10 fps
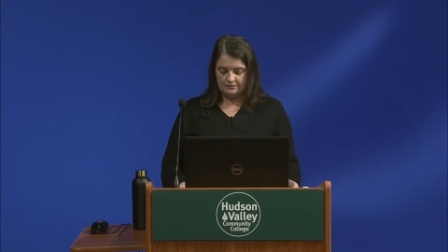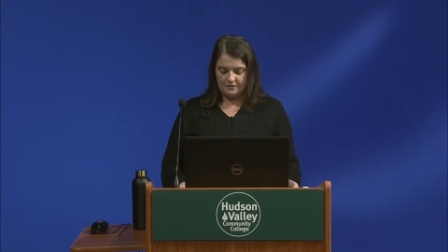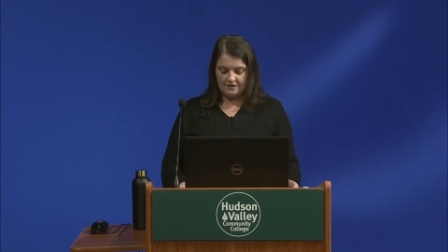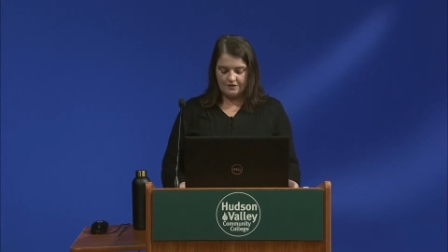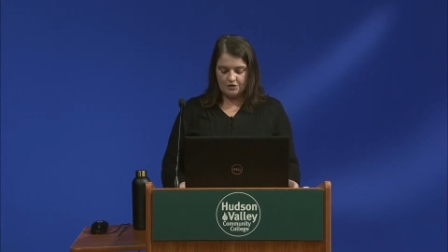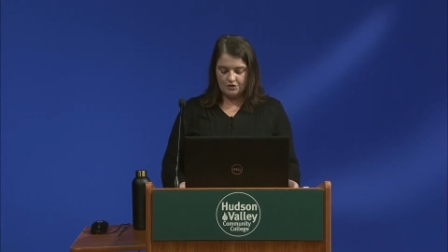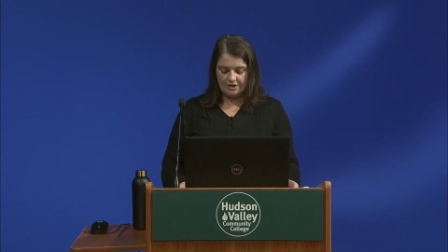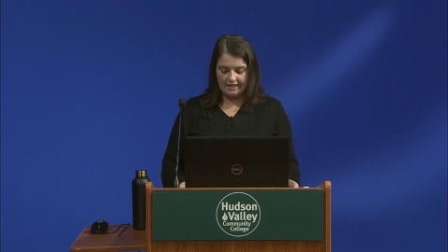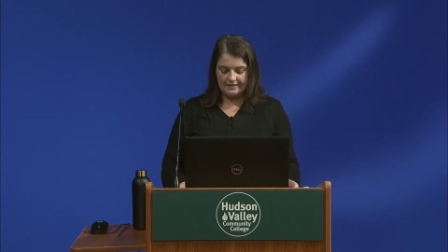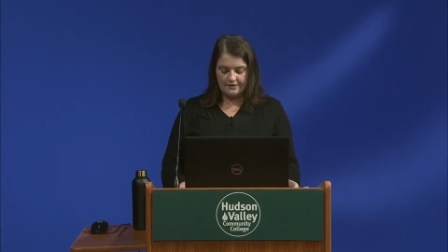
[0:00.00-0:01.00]
This is
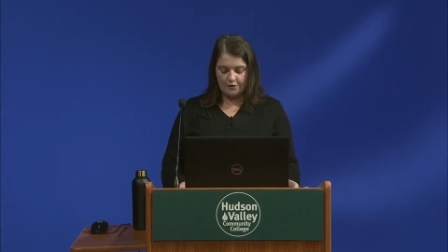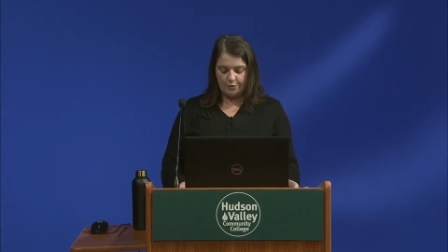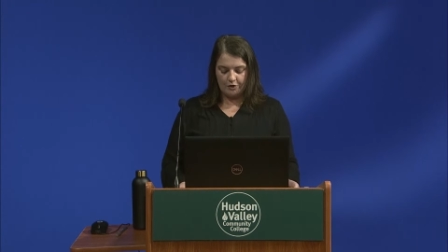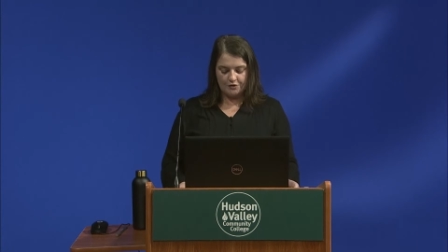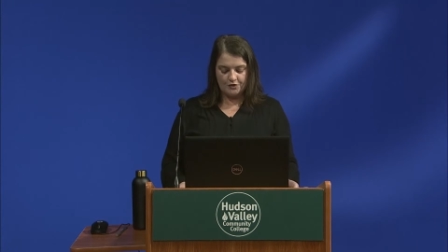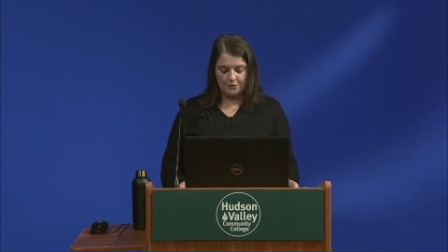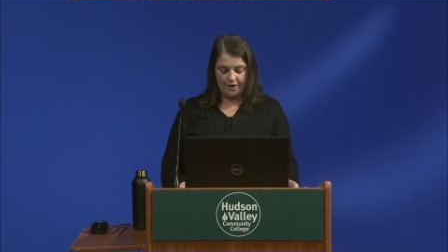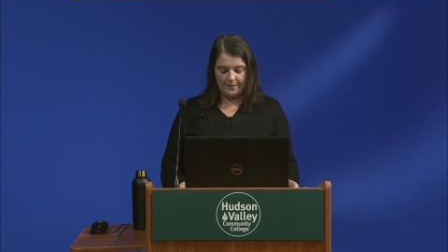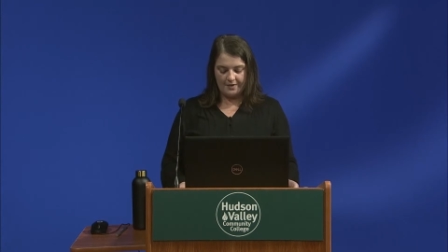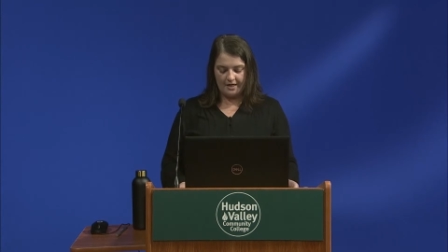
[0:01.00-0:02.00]
usually considered personal
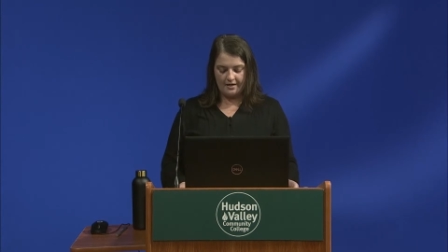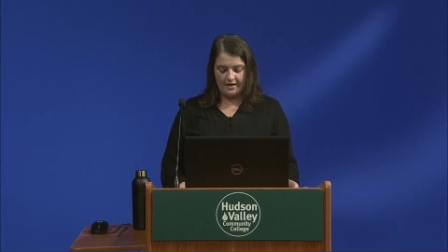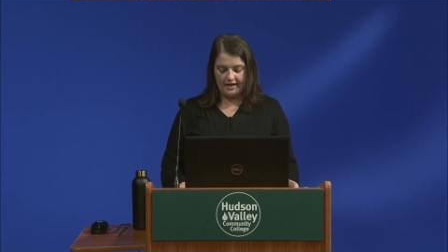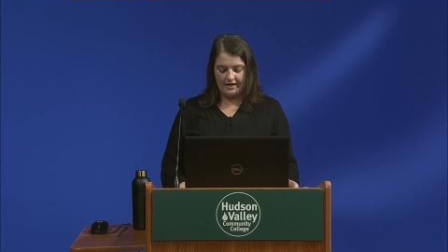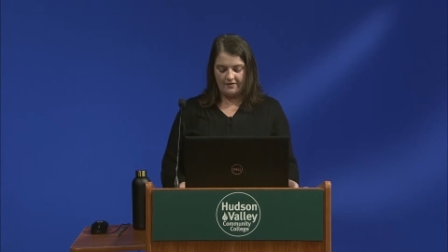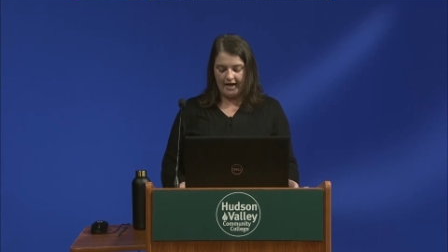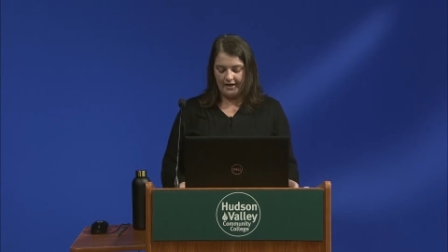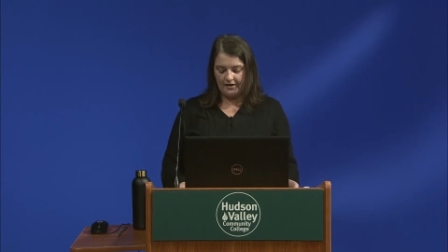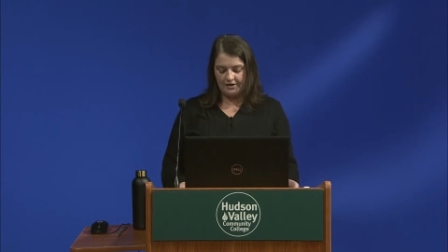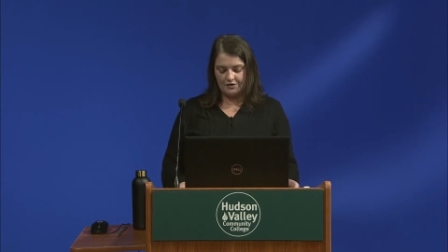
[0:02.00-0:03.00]
property and have
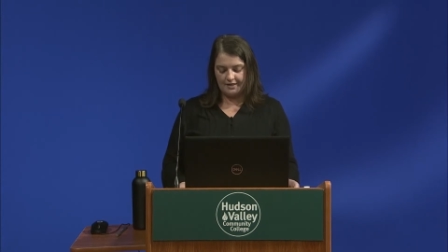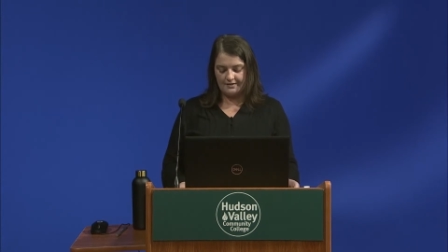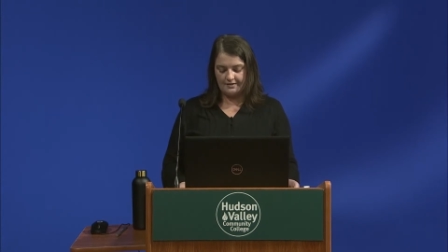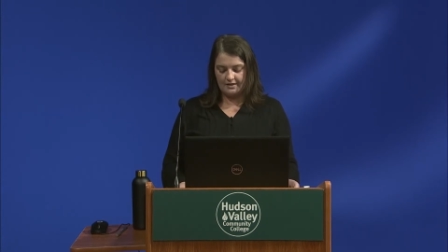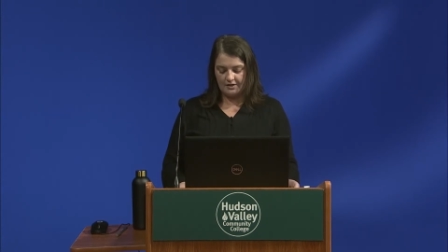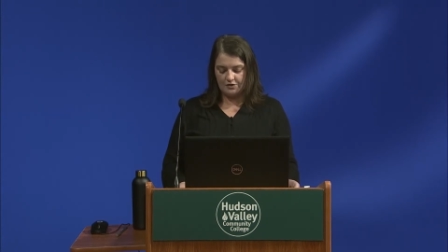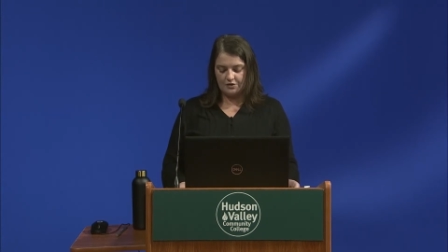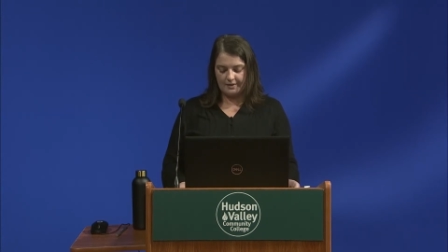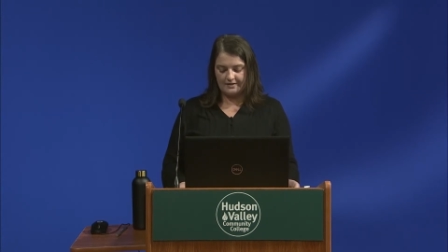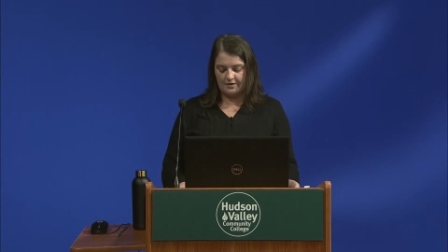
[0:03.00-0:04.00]
higher interest,
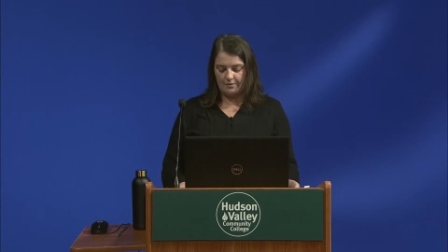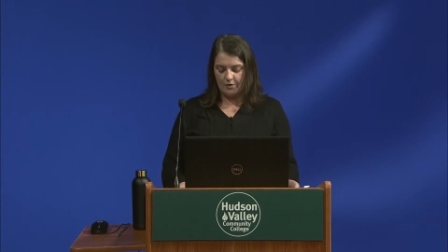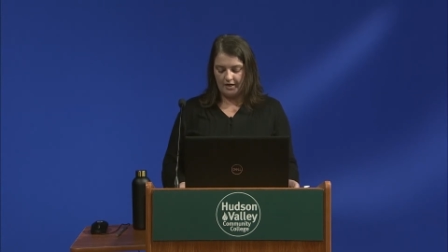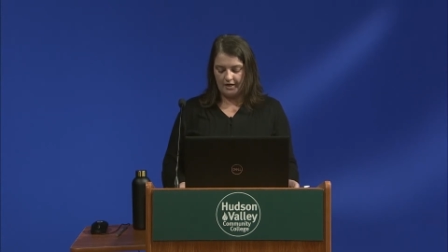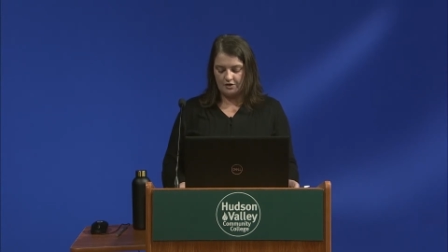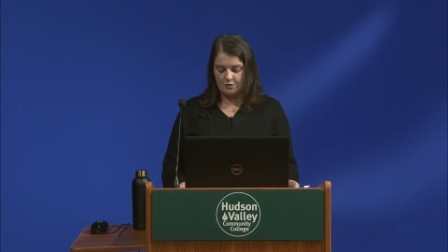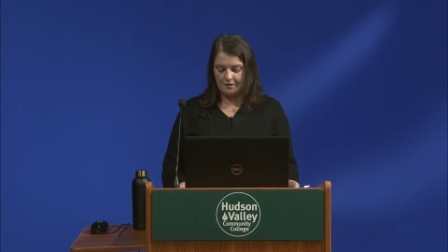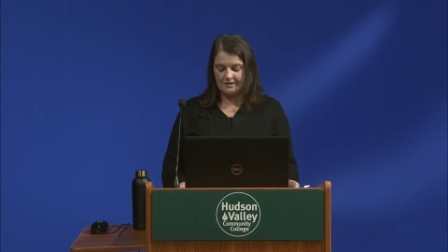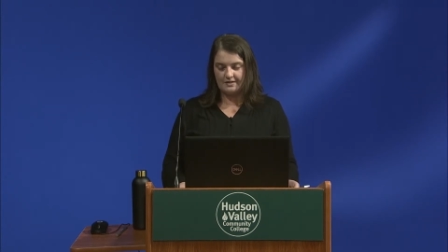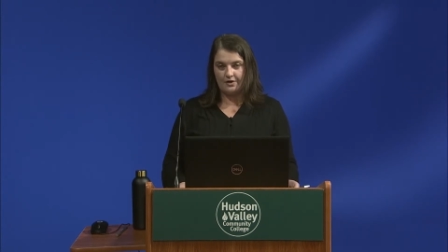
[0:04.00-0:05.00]
interest rates than a mortgage,
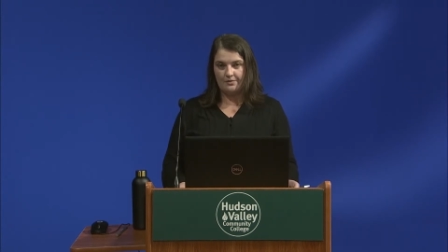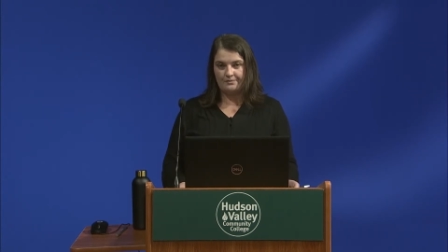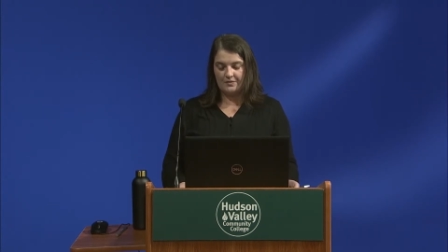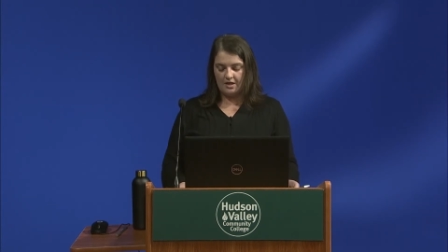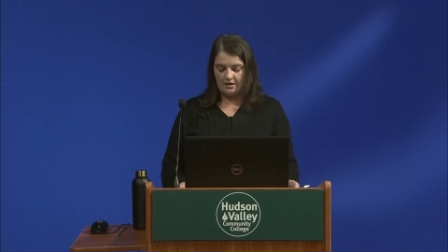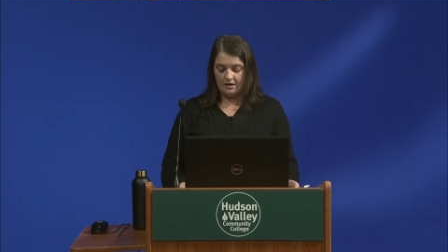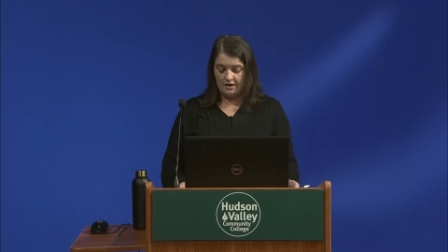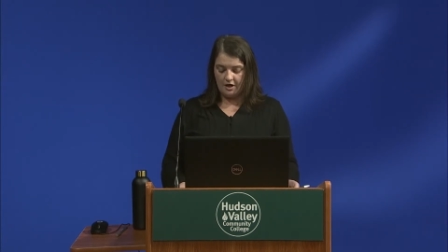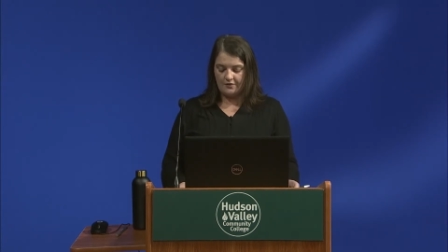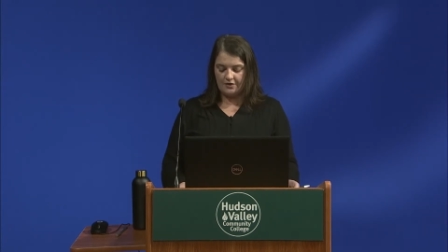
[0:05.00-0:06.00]
but still, it
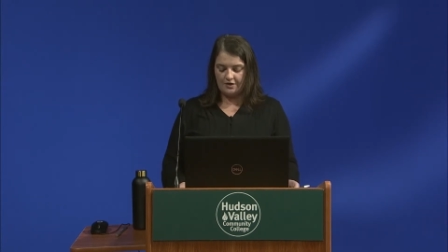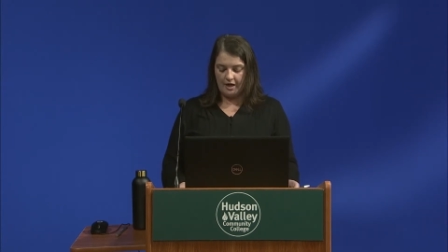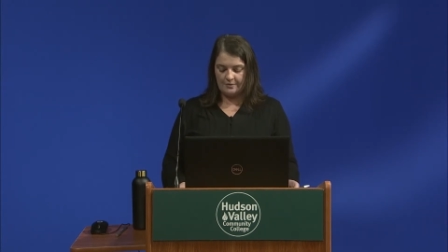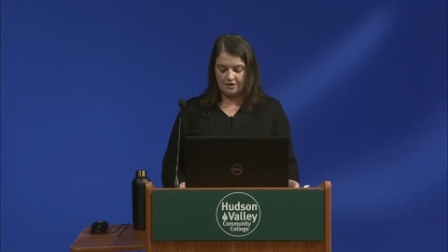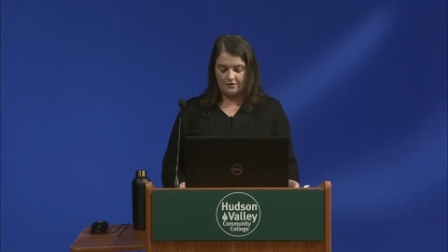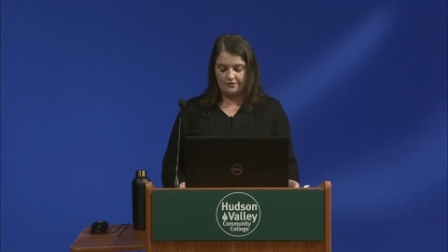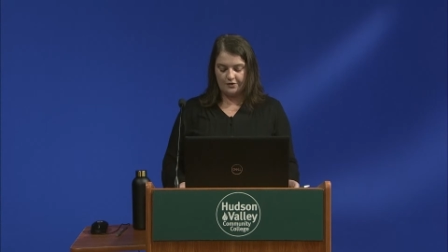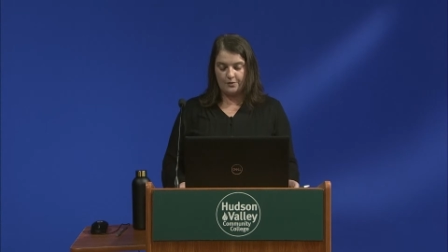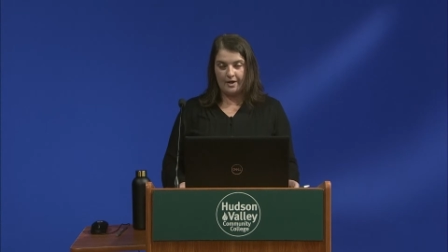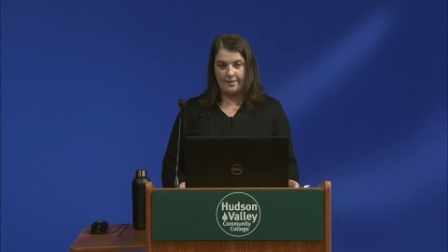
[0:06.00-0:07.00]
offered an option for
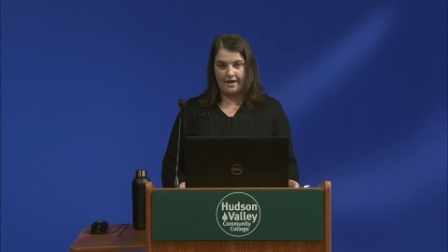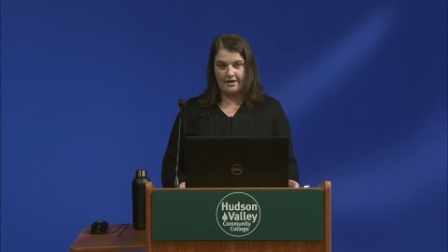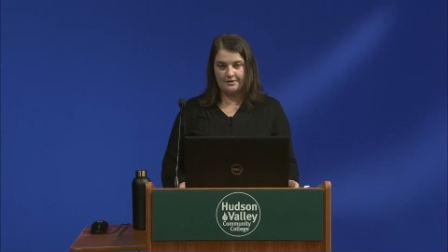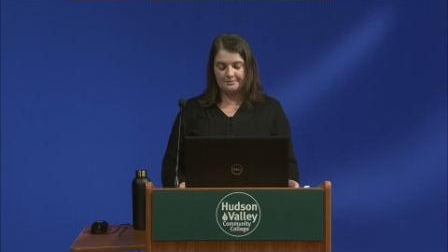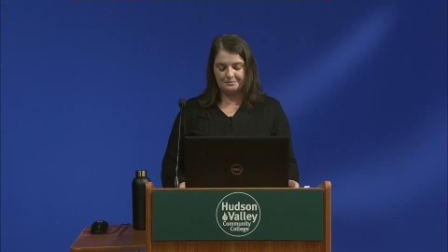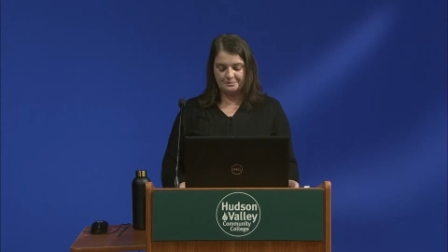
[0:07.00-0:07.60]
the right buyer.